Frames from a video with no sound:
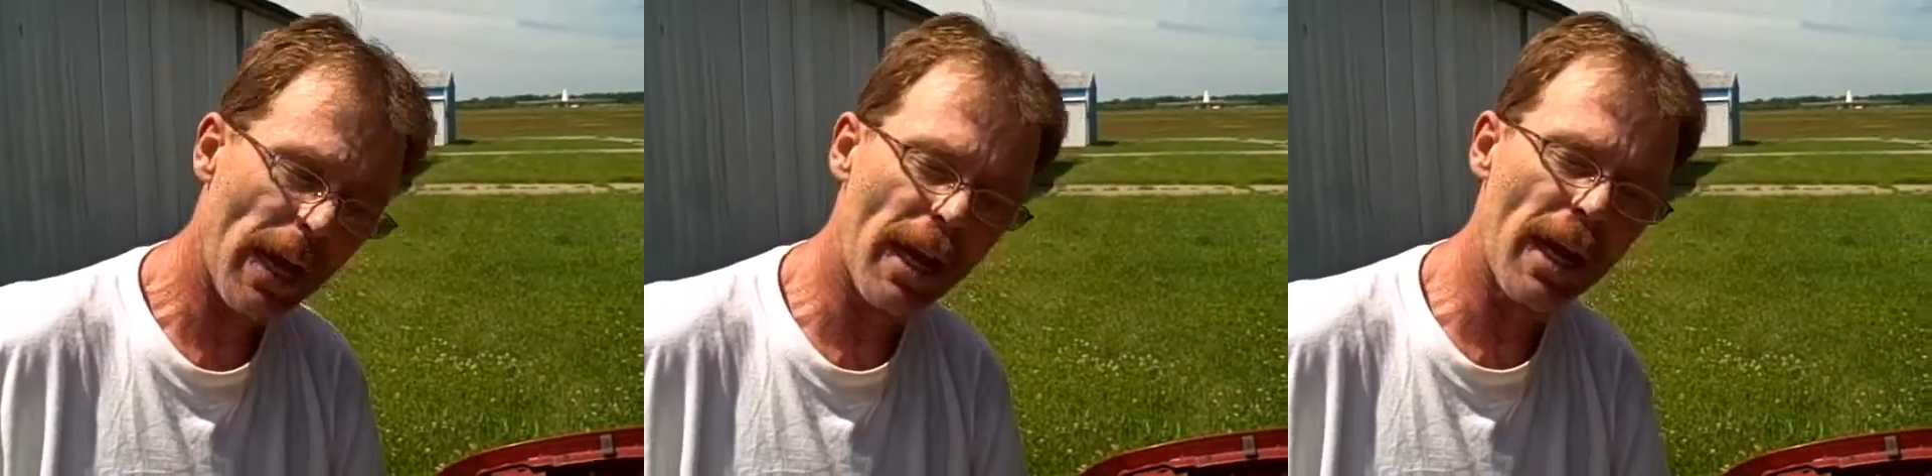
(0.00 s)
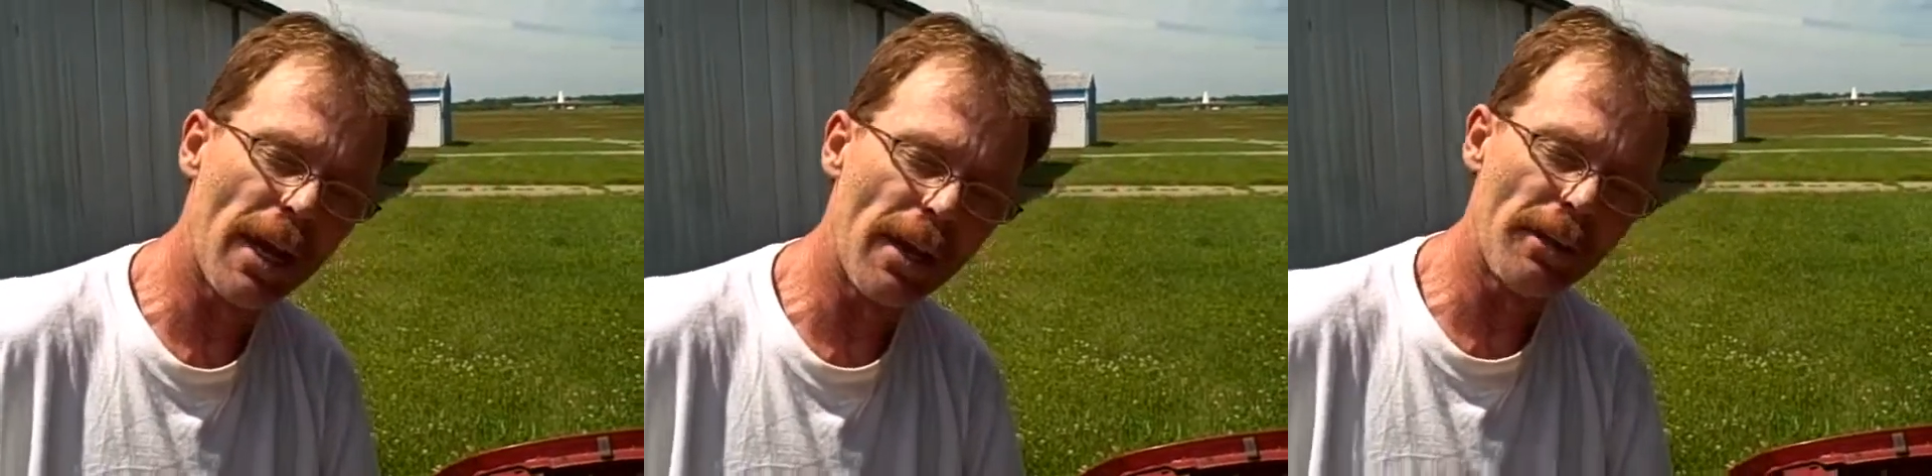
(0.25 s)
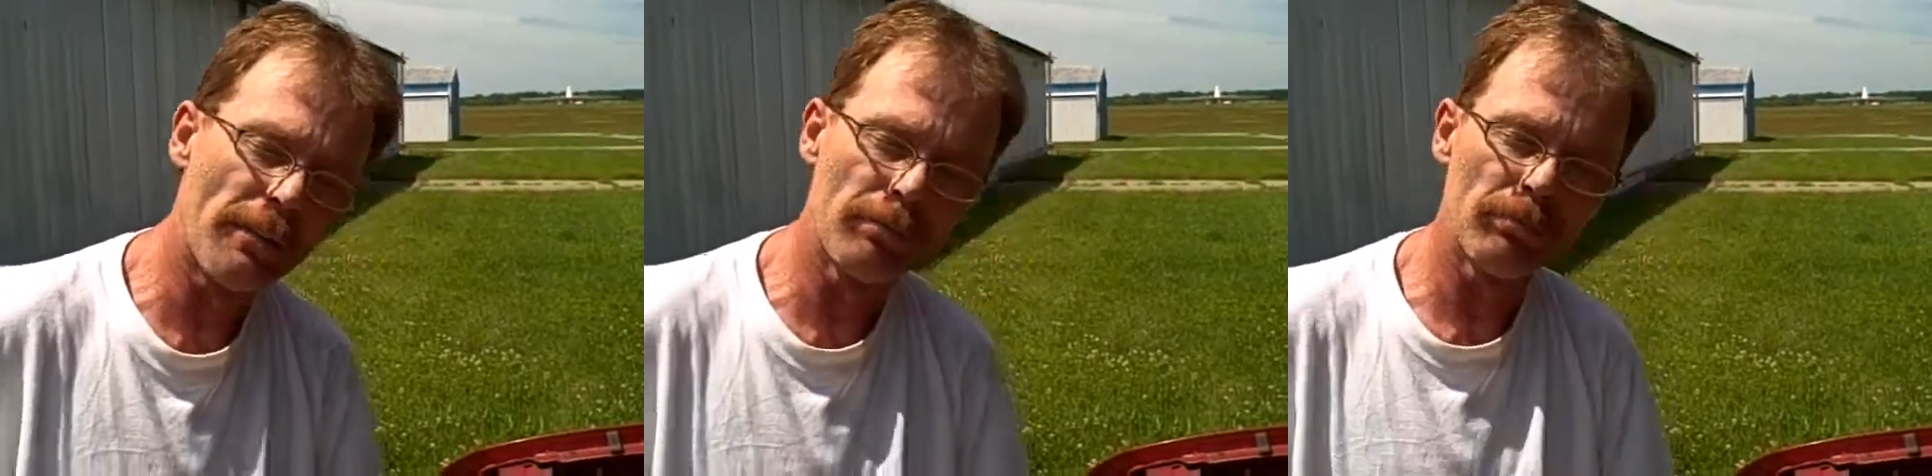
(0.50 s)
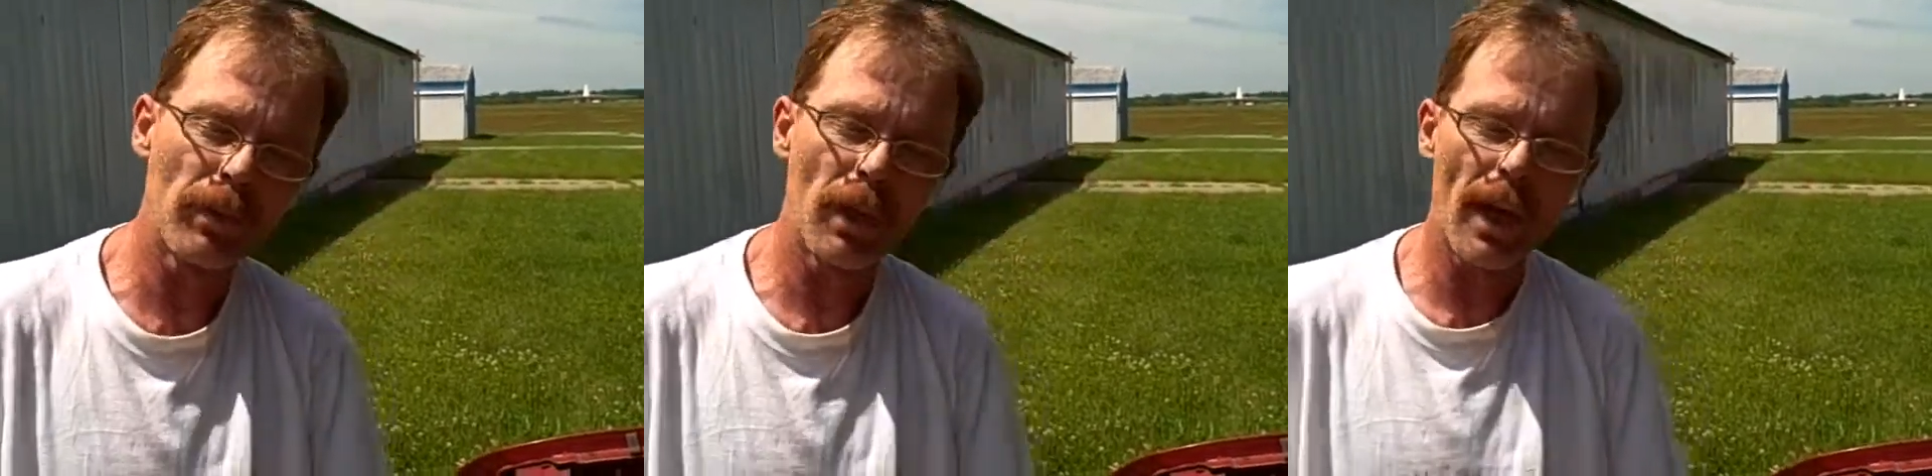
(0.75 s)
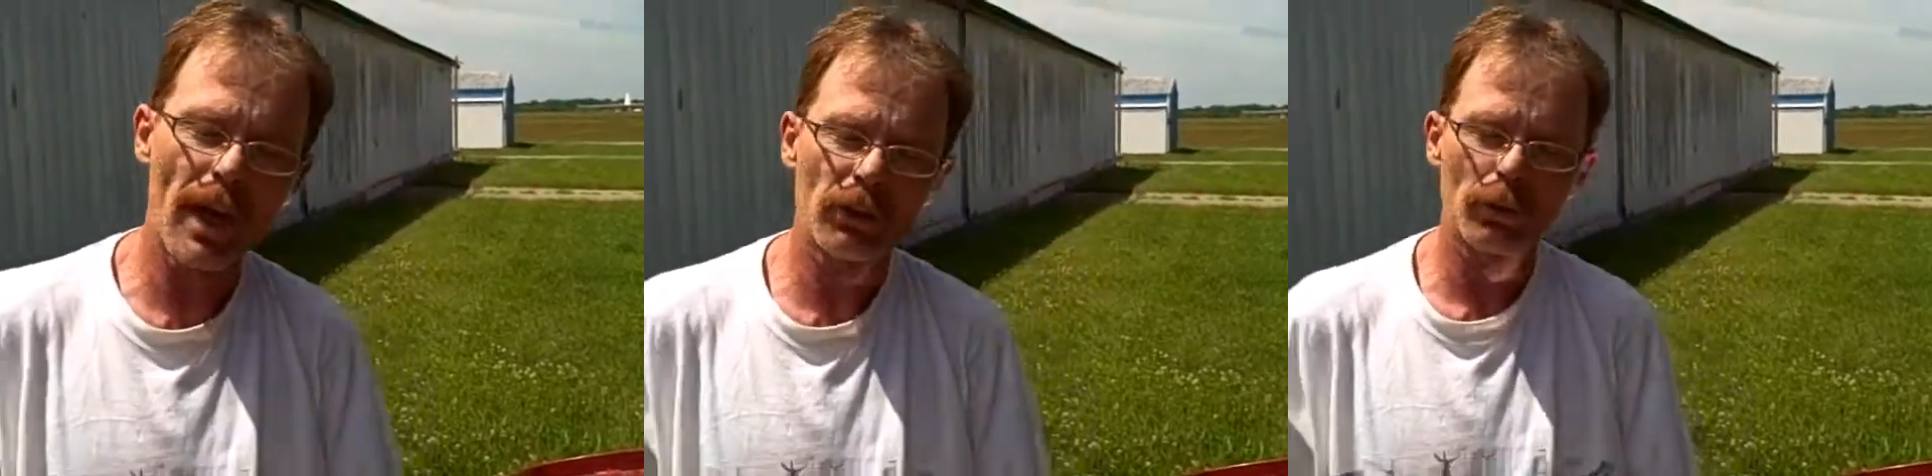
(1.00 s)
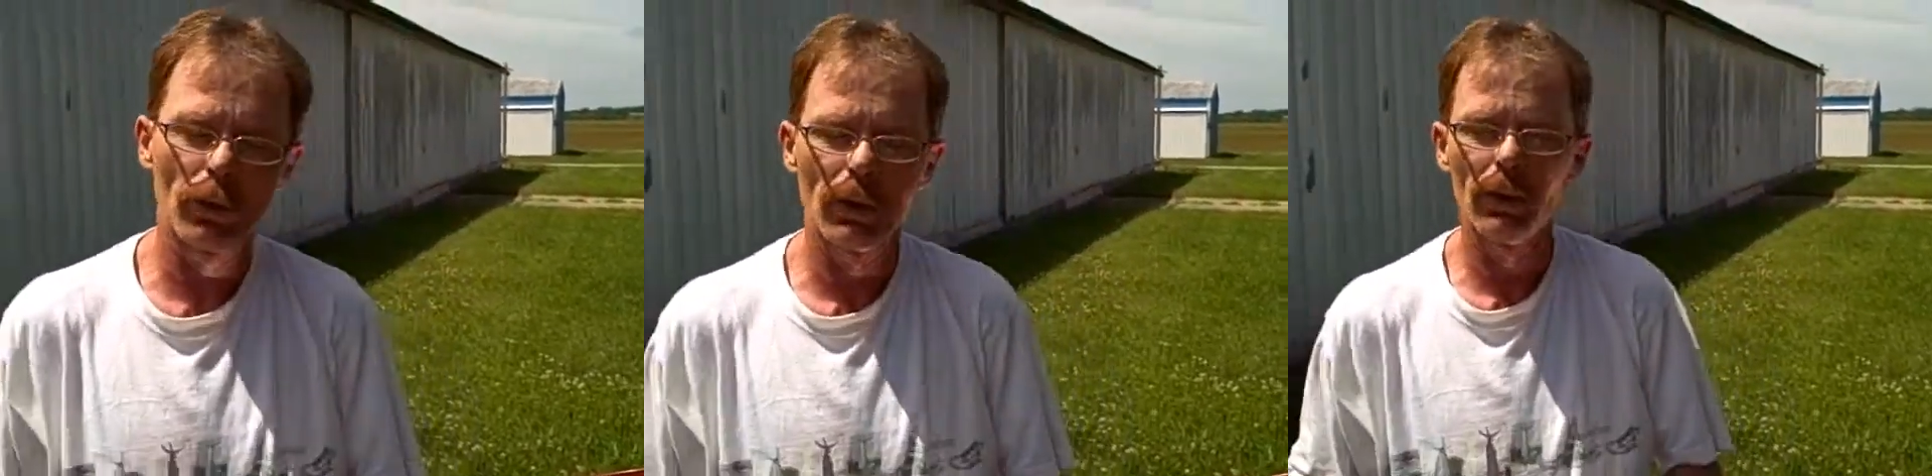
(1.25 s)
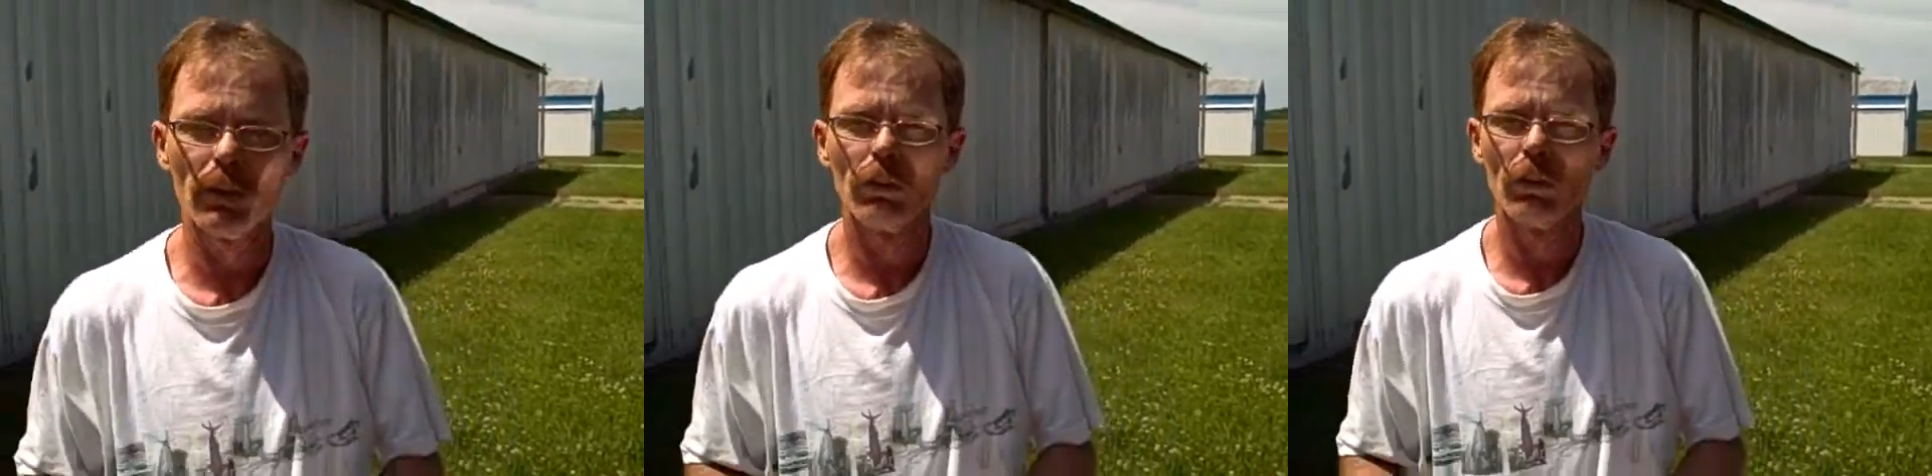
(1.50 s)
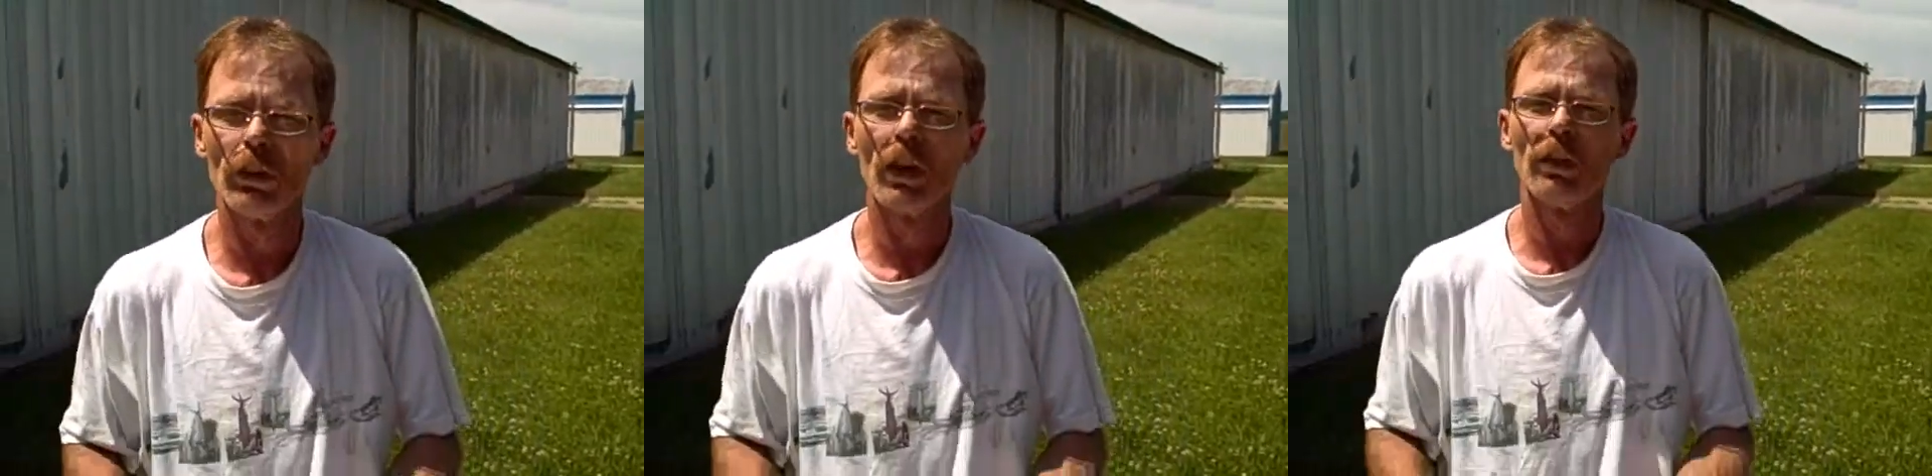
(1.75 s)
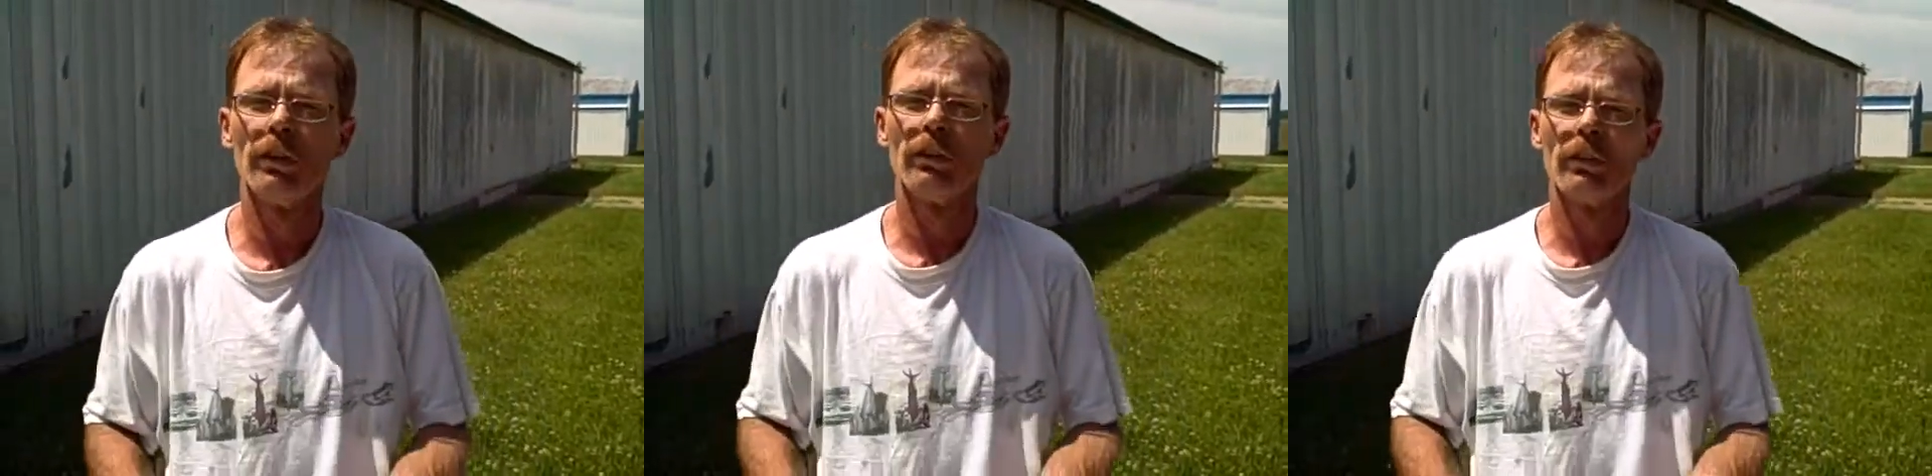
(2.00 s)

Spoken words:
and then actually you're done.